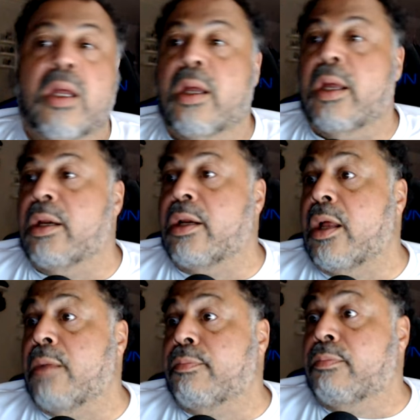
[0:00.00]
ended
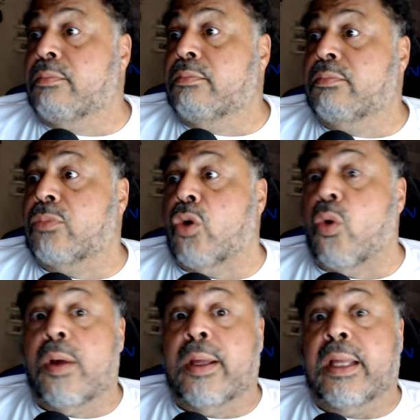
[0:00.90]
up
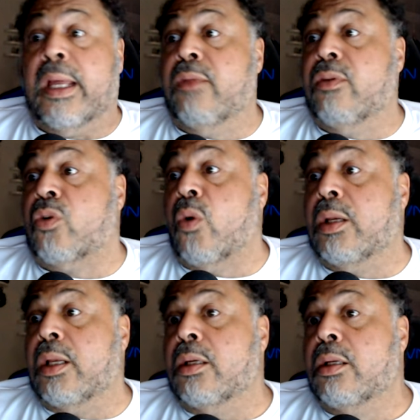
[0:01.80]
going in the
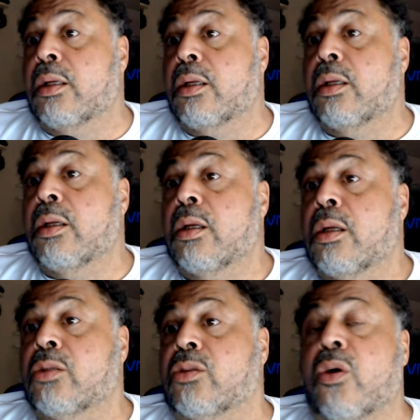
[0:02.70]
toilet.
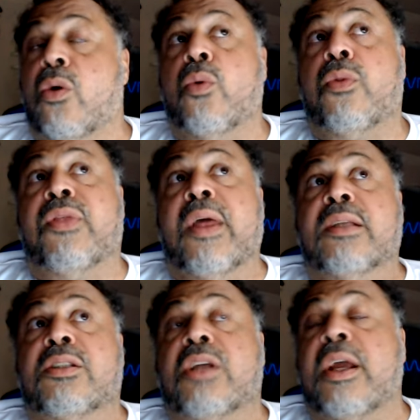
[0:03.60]
So
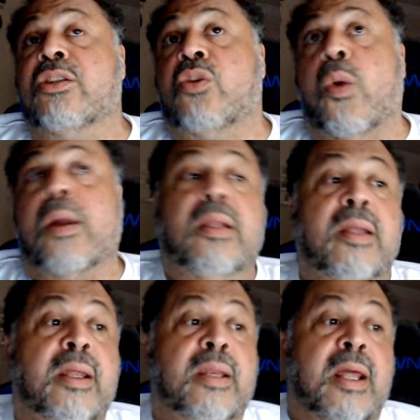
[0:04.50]
things change
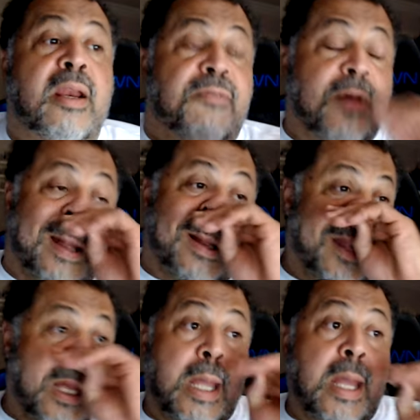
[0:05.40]
quickly in the N F L,
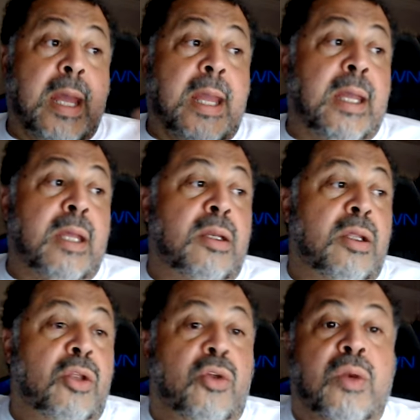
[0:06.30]
and
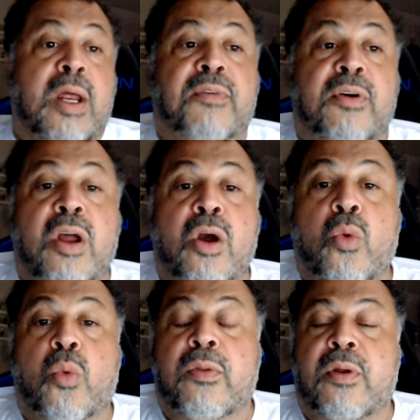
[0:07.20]
you never know
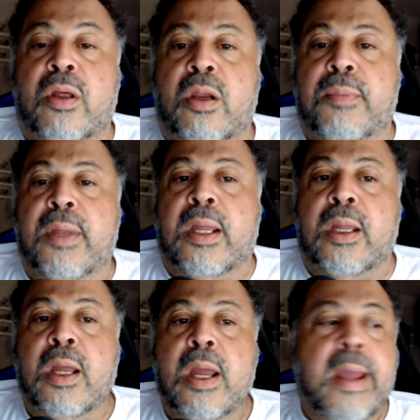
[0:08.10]
where they're going to
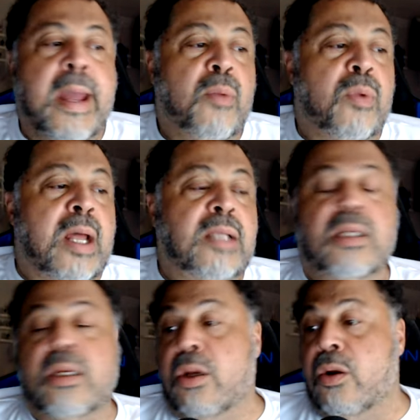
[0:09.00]
be. When I
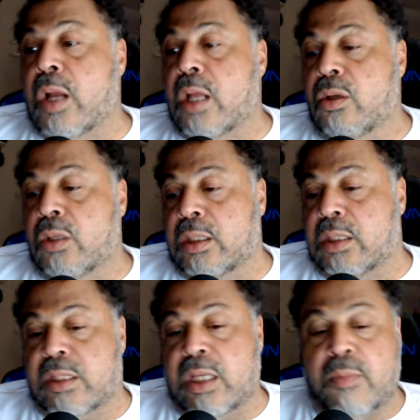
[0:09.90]
sit here and I look at
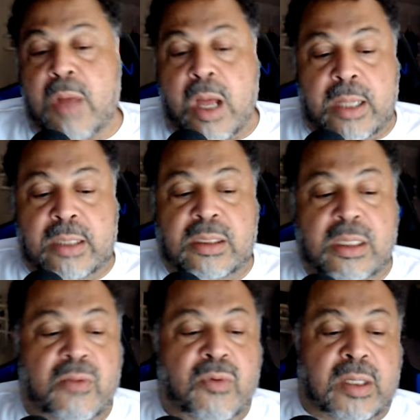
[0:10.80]
the team,
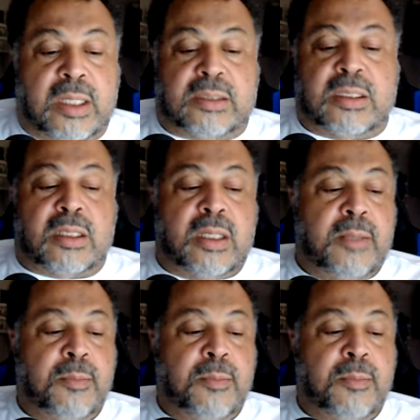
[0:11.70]
honestly, realistically,